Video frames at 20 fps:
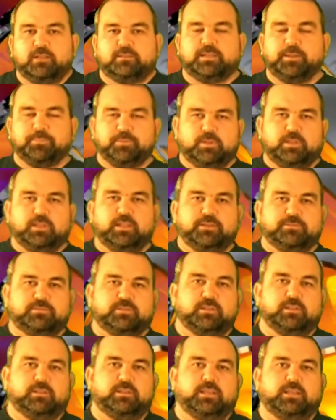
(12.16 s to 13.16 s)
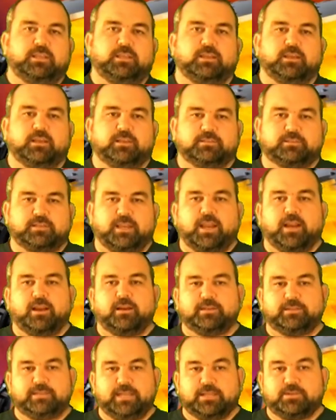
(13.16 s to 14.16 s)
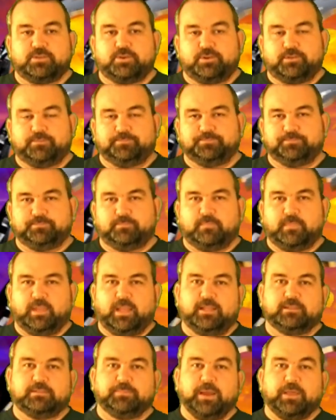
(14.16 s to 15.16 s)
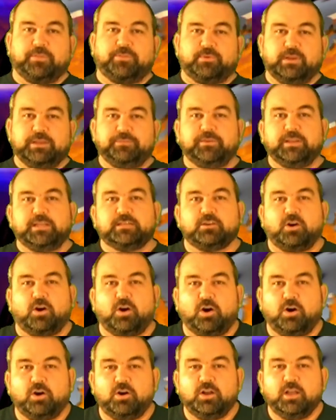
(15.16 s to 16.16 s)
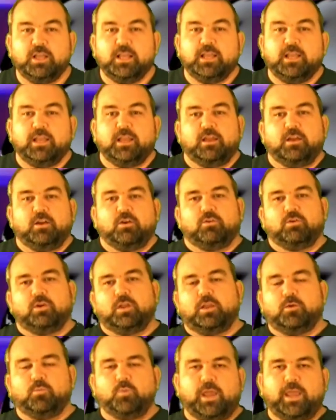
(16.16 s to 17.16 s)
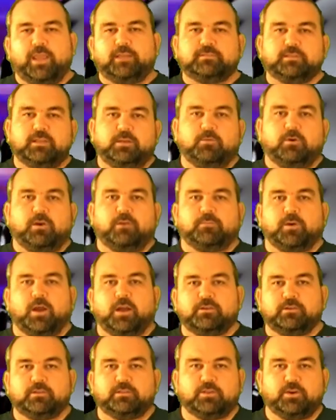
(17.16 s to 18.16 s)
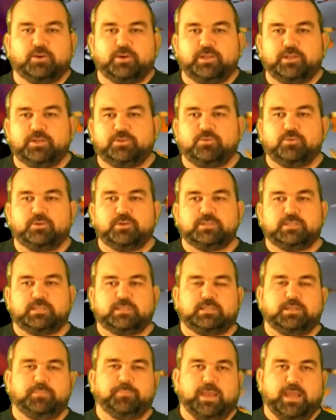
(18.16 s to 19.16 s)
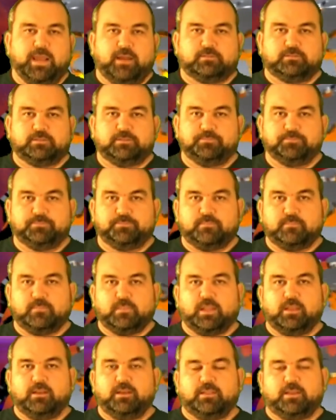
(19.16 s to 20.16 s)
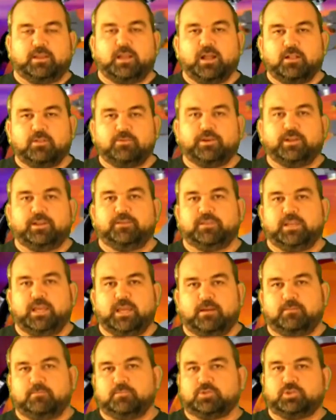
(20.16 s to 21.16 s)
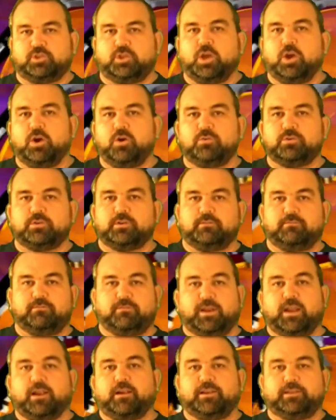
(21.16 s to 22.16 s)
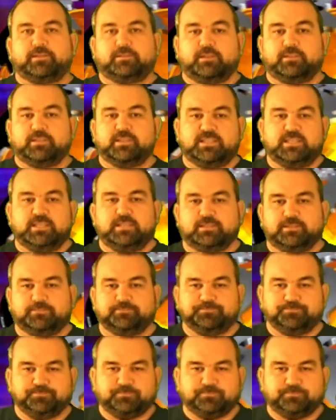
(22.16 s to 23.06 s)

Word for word: Typically lives in the uh, Sahara Desert. It's about 3 feet tall, weighs anywhere from 130 to 260 pounds. Now the coloring of the animal's coat varies on the season.